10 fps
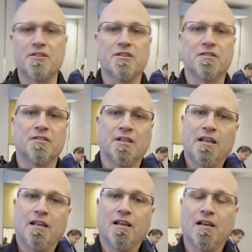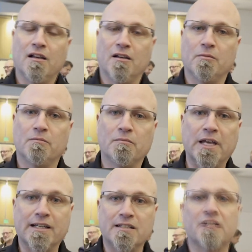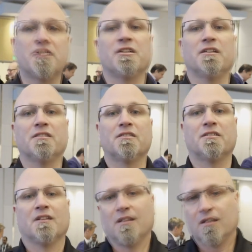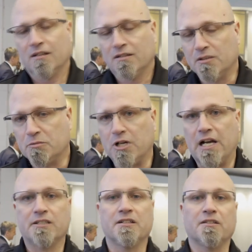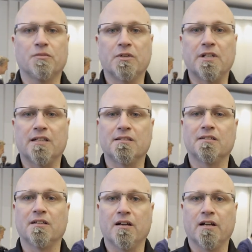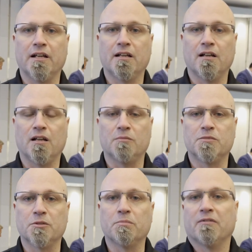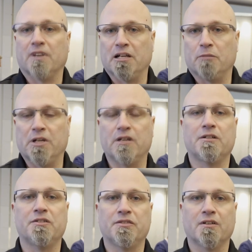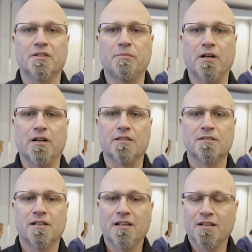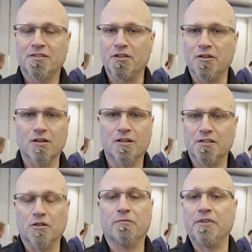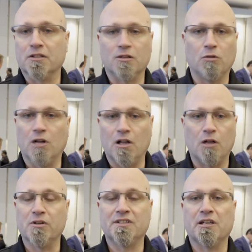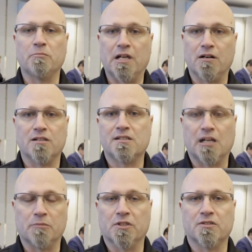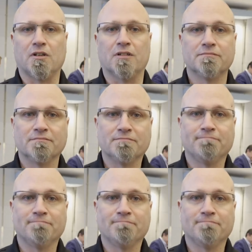changes, make additions, subtractions when necessary to provide a better user experience. So your vehicle will always get better as time goes on.